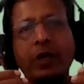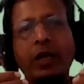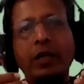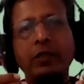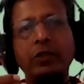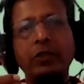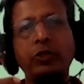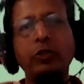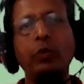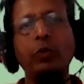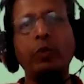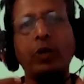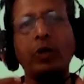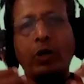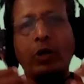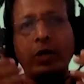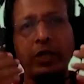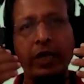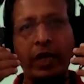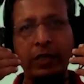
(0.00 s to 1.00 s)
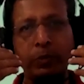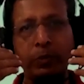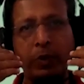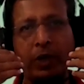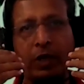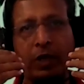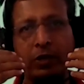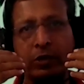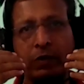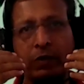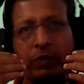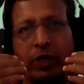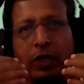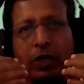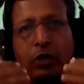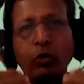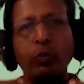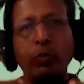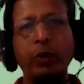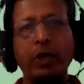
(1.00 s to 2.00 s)
consumer or the experience of the
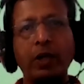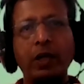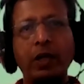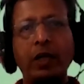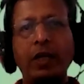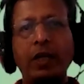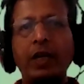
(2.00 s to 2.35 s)
human